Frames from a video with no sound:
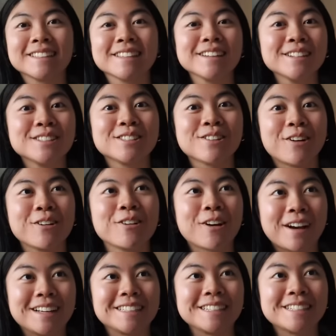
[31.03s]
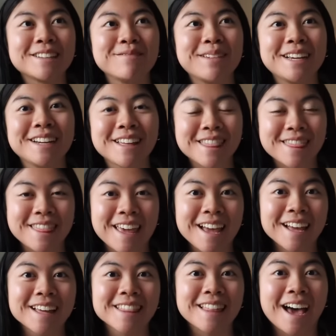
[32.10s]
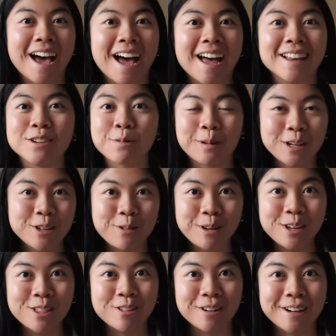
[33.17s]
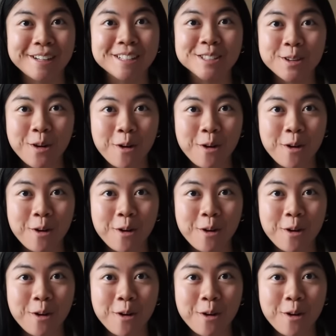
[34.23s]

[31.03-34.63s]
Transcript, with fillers: It's like so crazy to me to think that 2023 is